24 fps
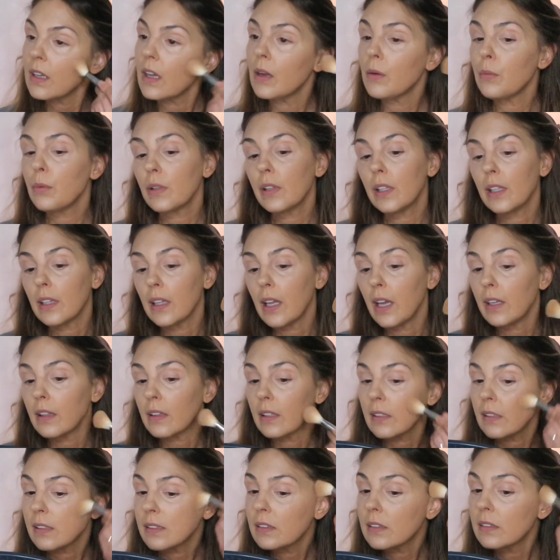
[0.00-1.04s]
I really
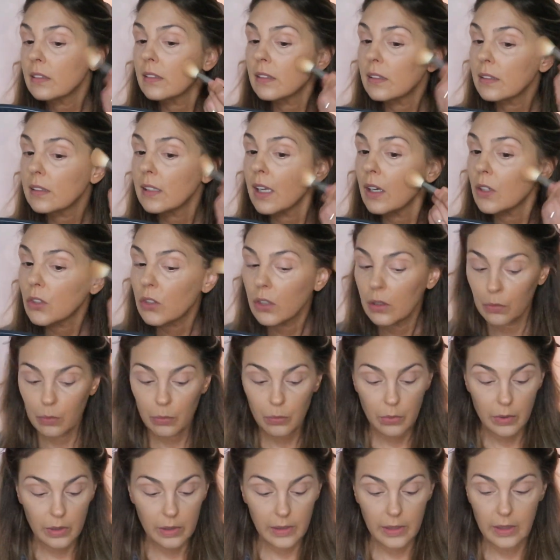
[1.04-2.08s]
like this. This is actually a
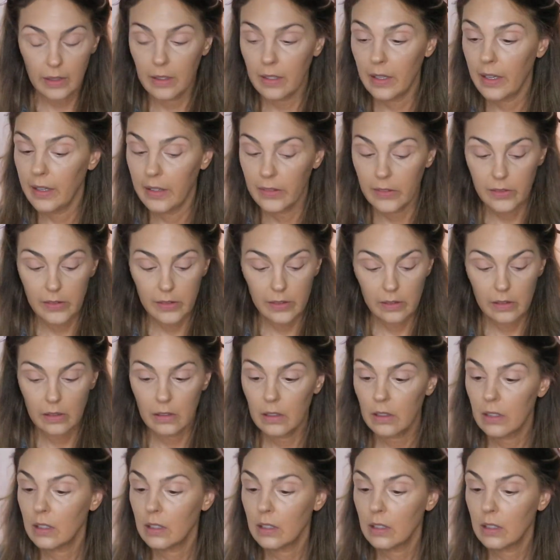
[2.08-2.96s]
really nice